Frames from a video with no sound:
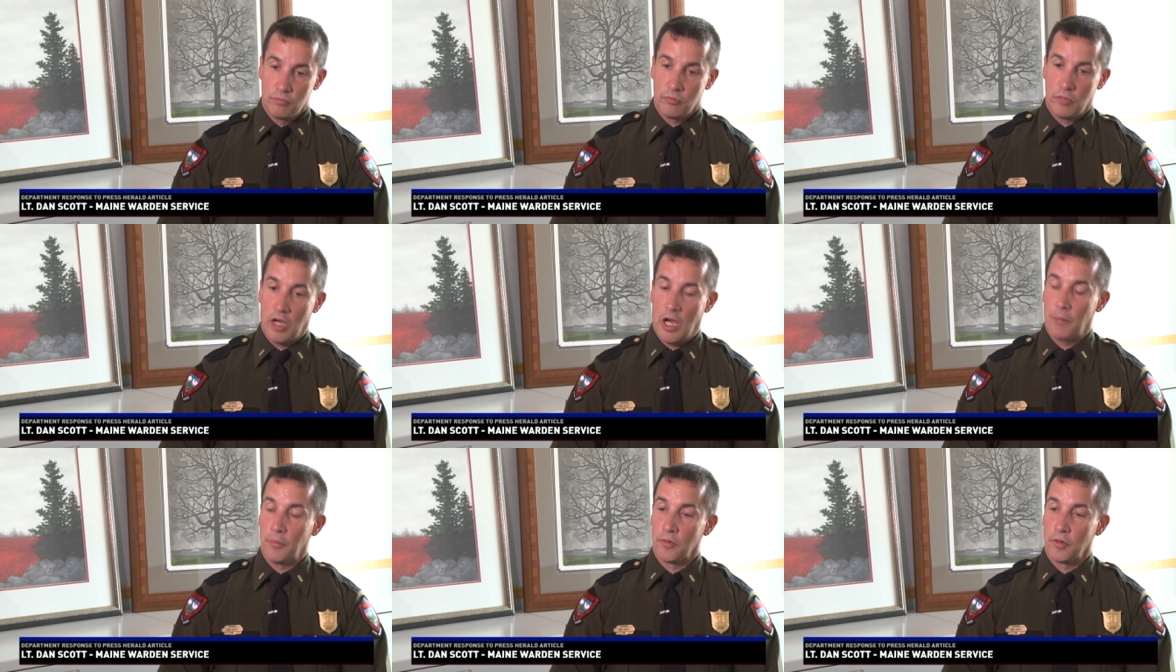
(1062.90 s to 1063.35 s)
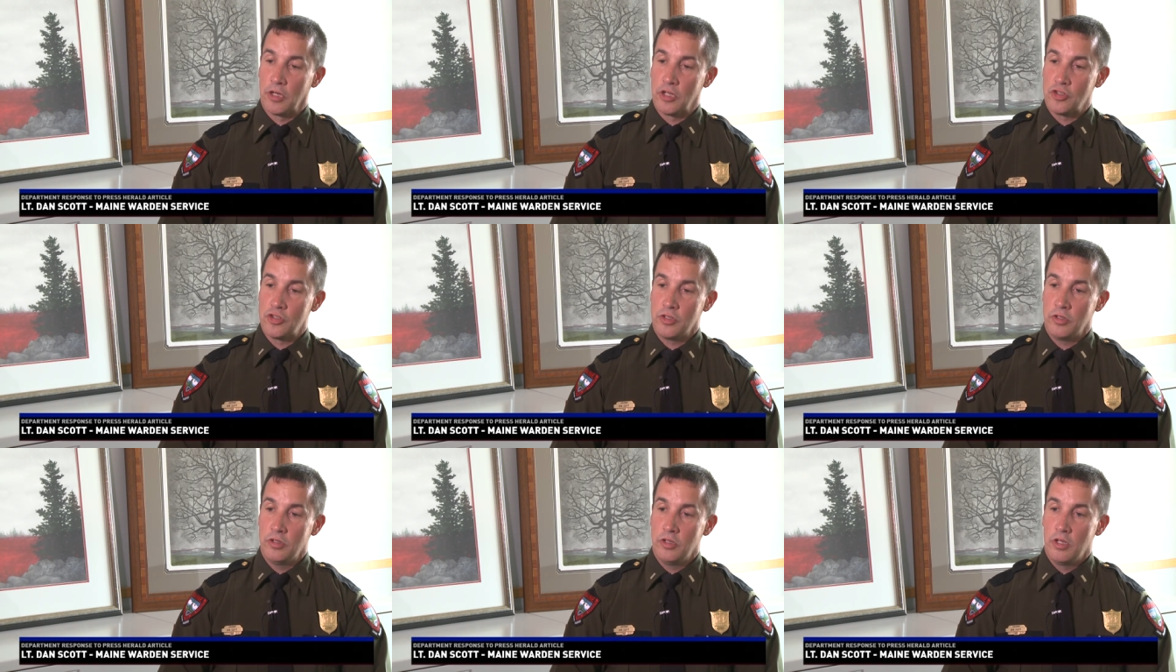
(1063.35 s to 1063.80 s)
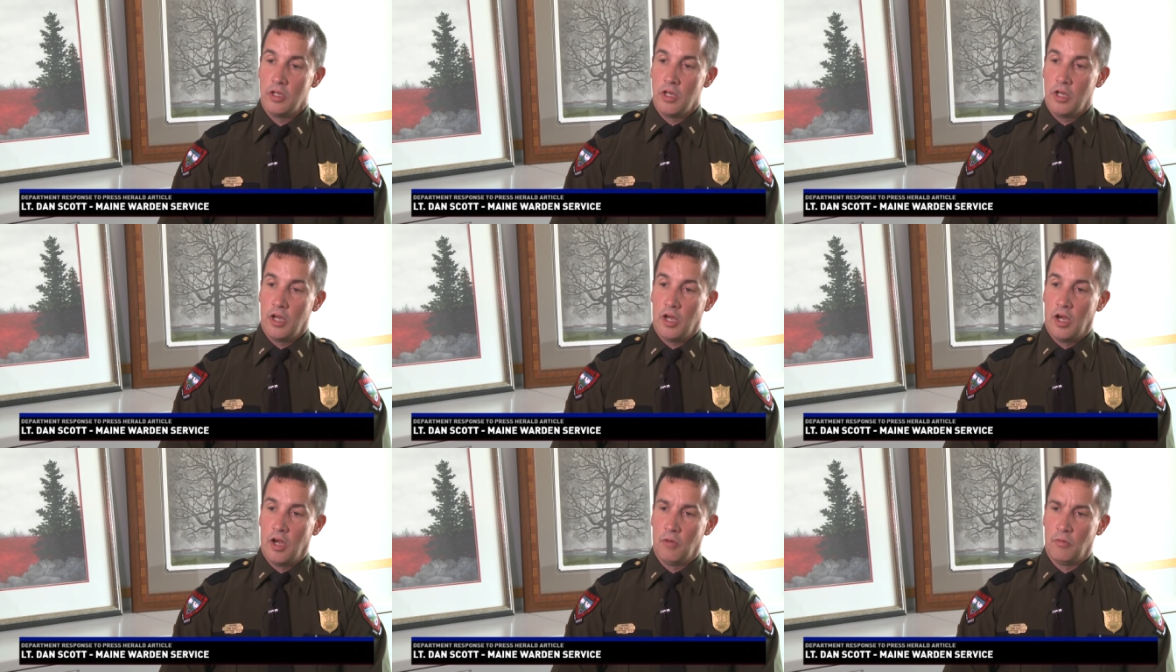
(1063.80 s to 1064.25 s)
operation.
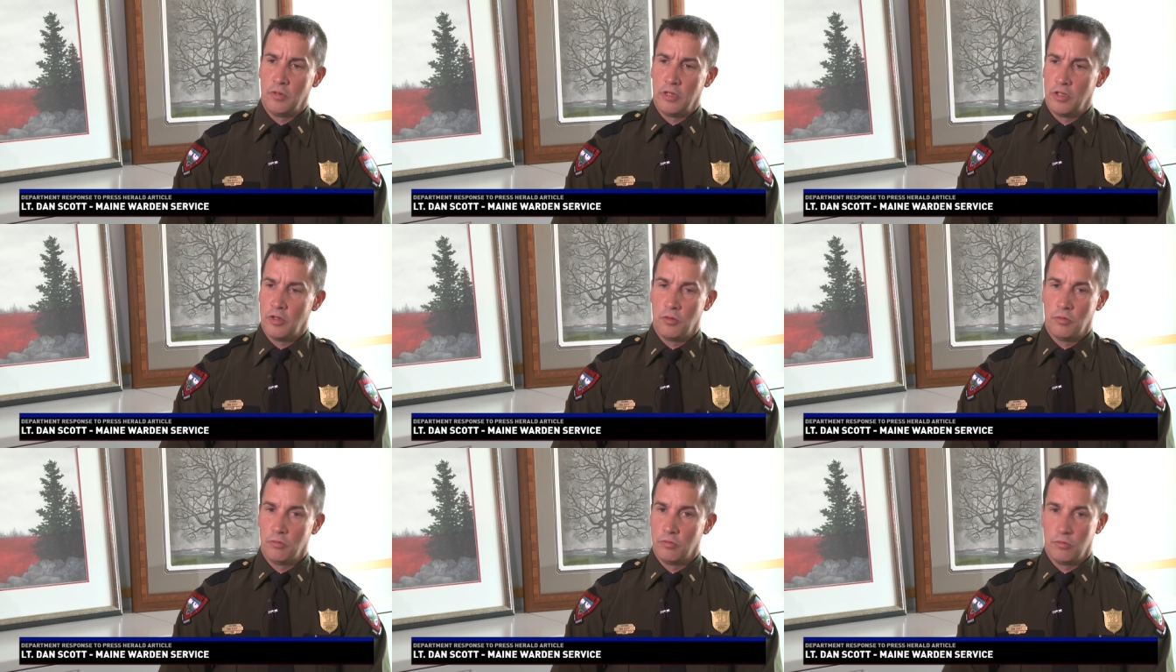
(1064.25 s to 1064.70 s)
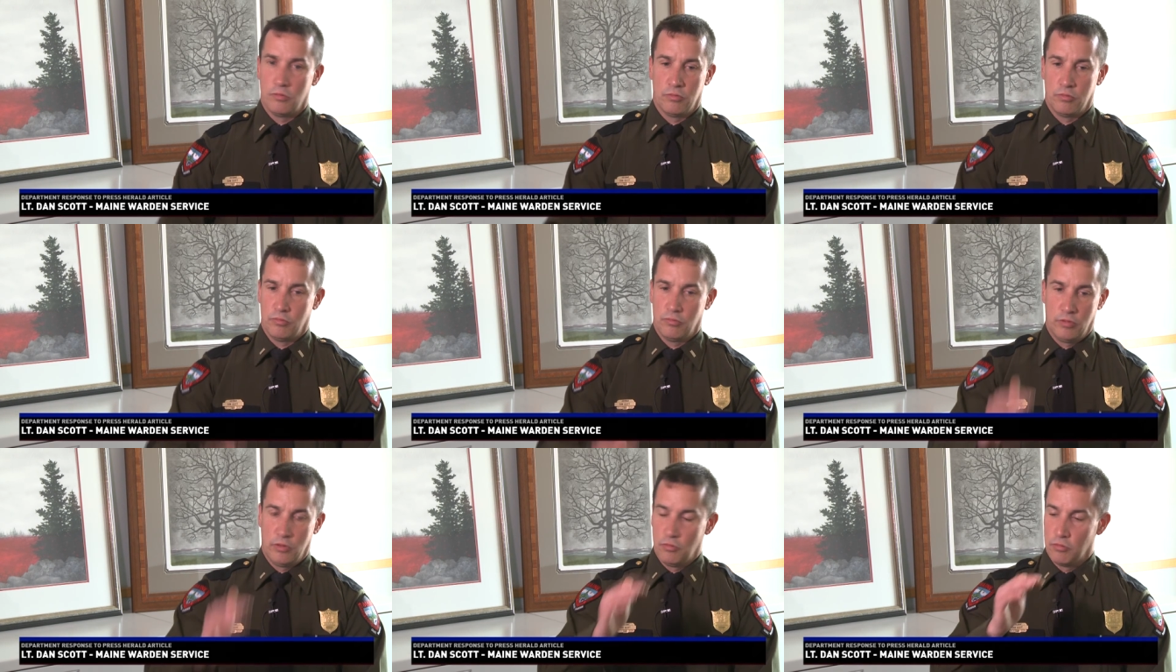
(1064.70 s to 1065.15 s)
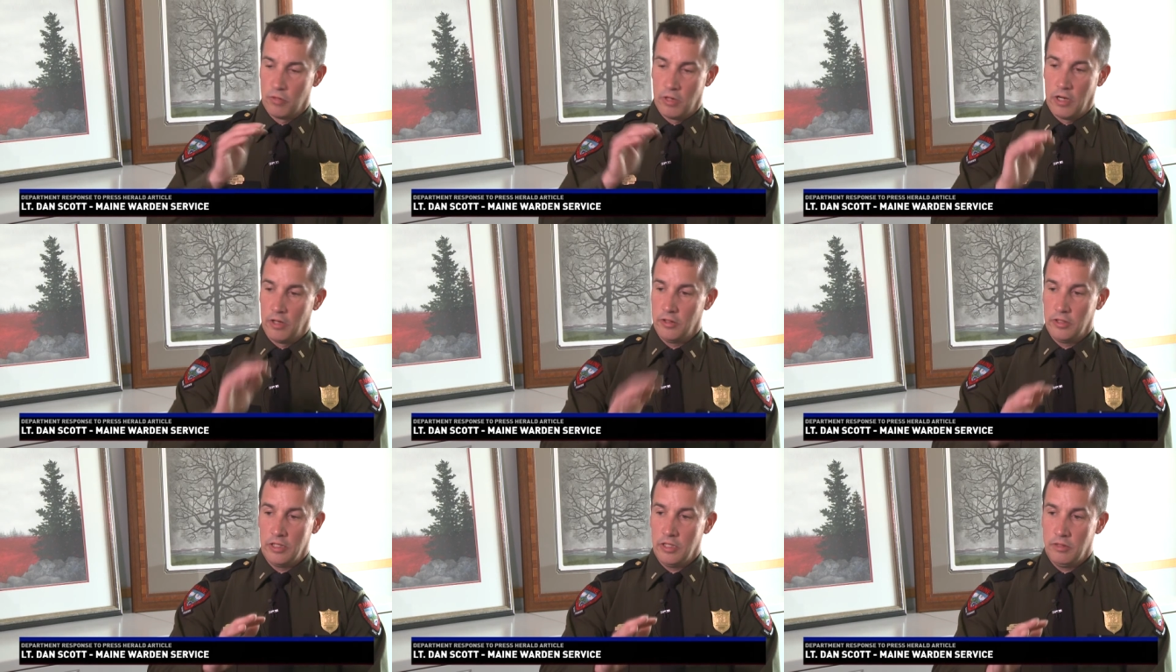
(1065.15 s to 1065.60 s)
Um, we don't, we
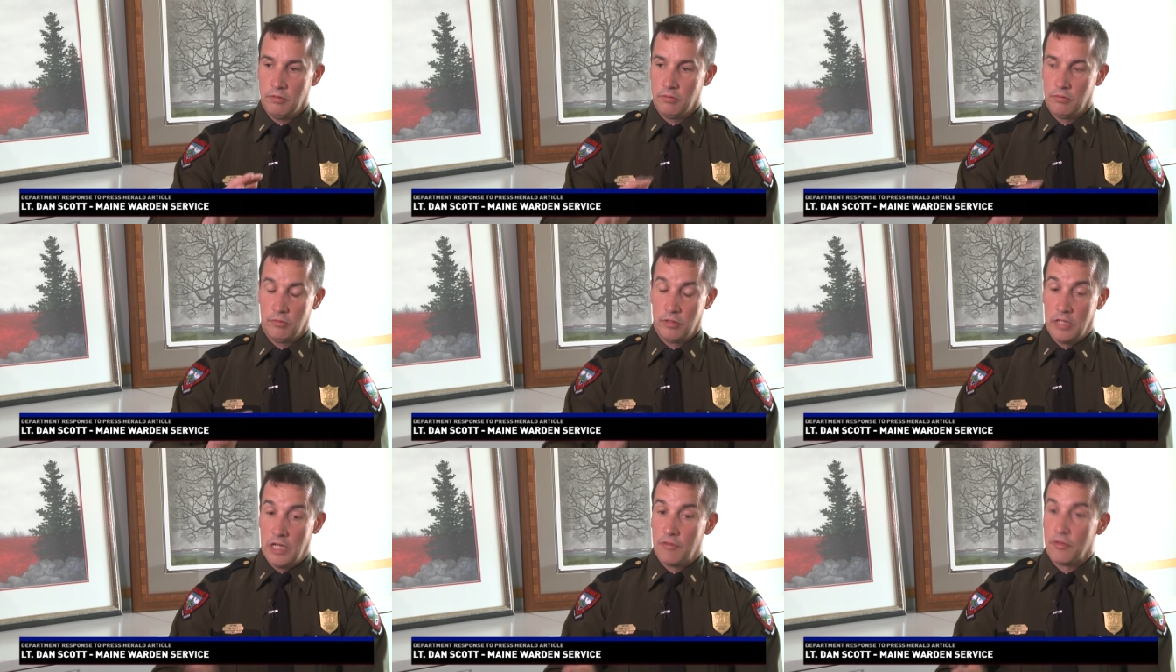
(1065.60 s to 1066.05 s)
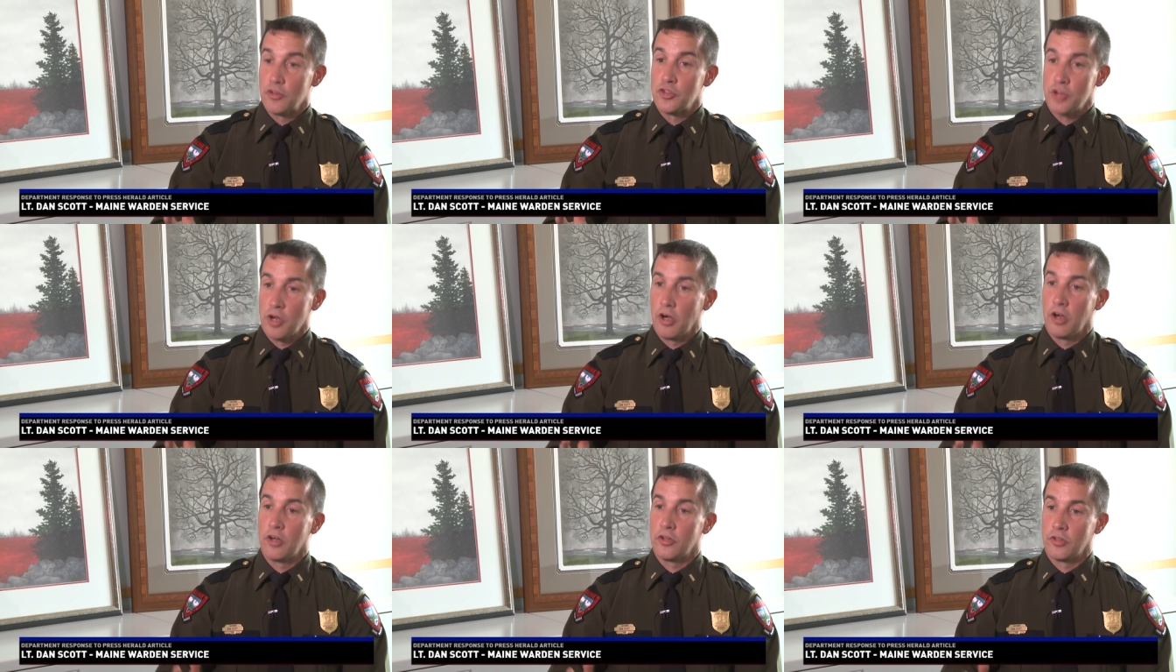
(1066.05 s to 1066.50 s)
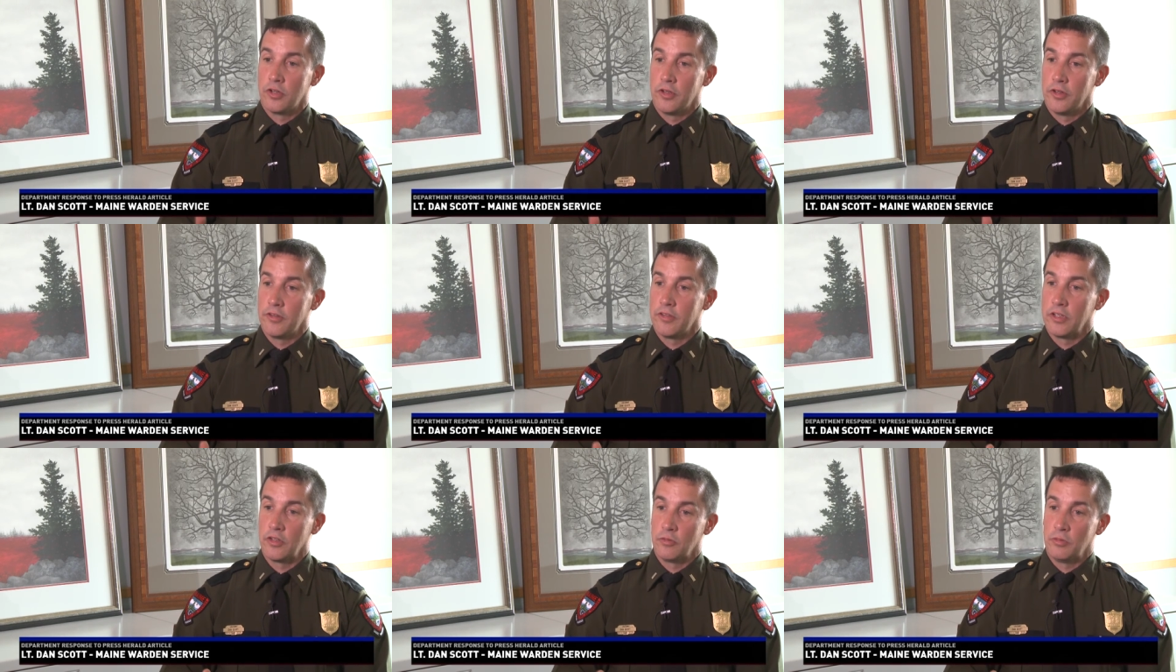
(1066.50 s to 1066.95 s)
rarely, we never charge all
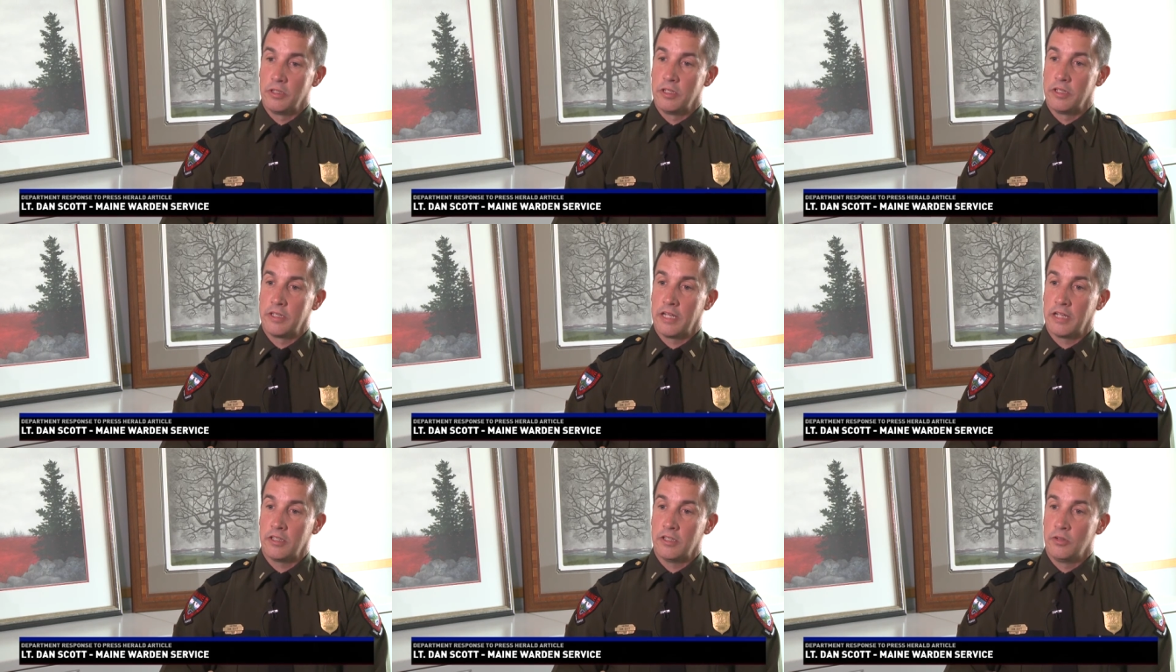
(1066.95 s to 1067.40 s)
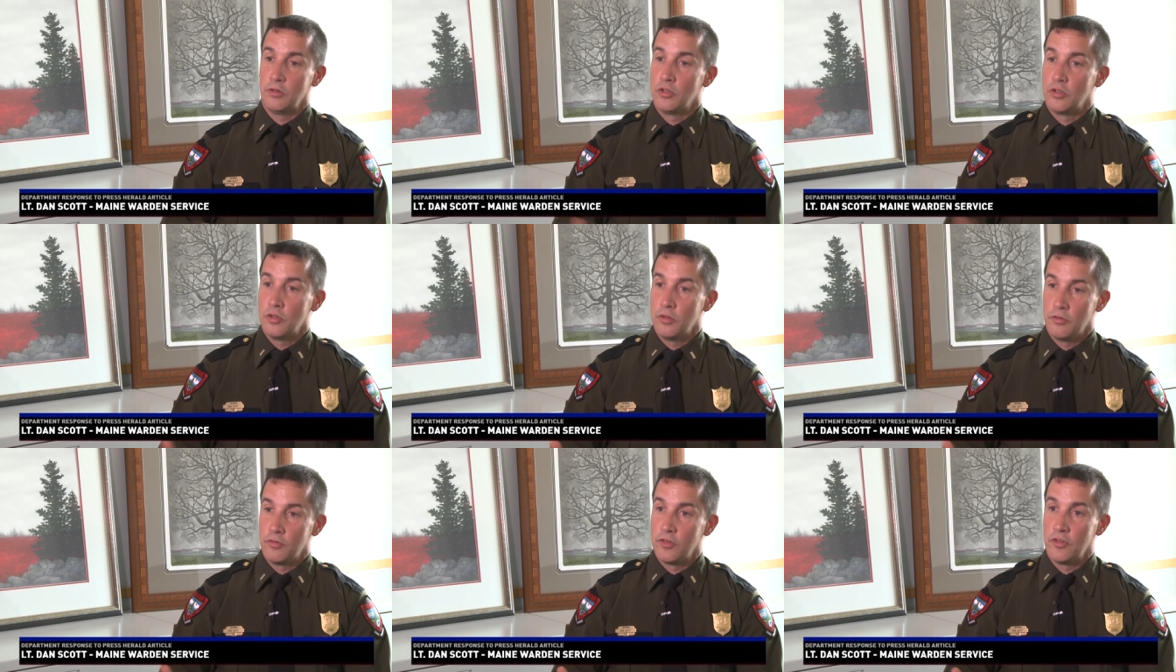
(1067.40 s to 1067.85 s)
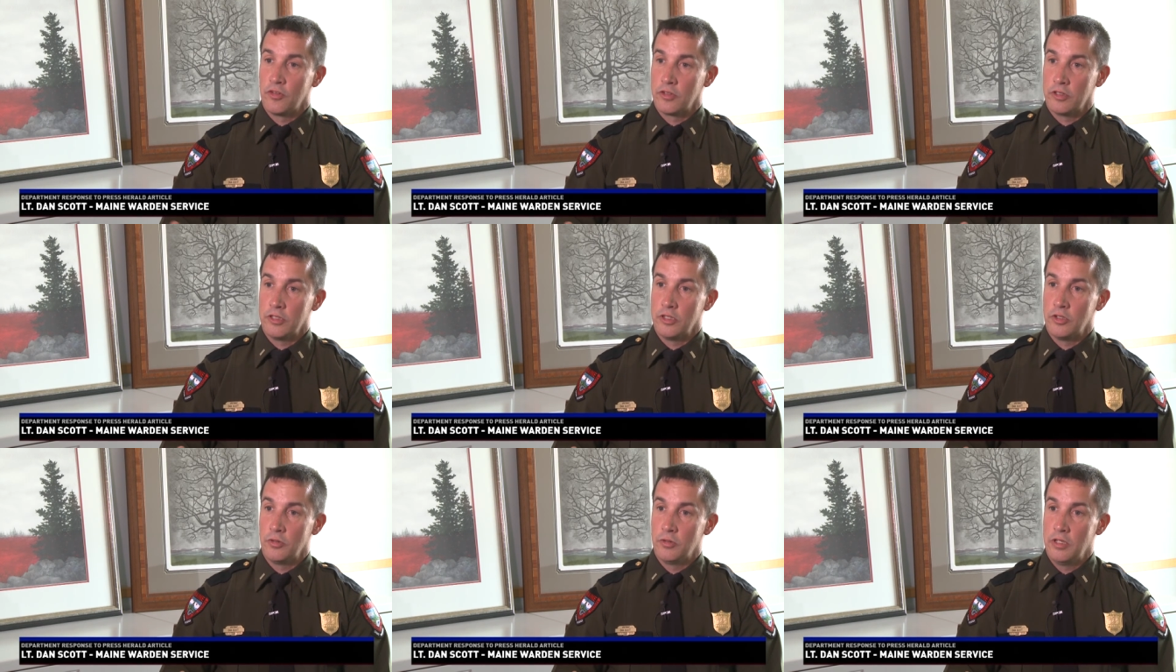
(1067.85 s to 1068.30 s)
the things we detected. You couldn't
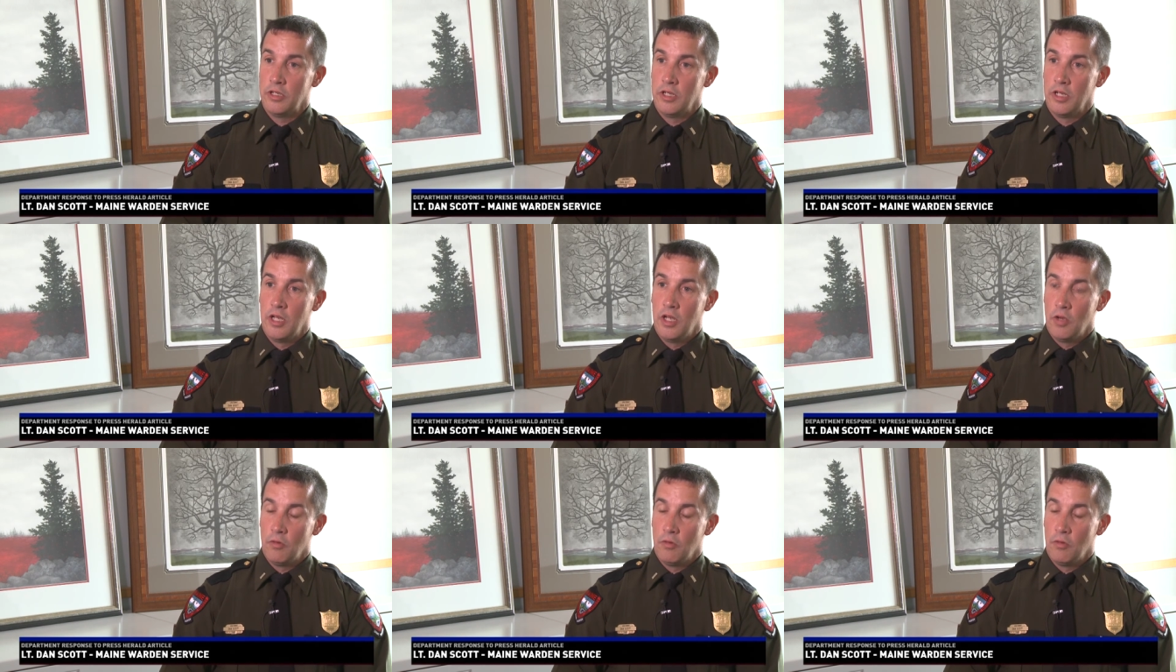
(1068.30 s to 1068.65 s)
physically do it.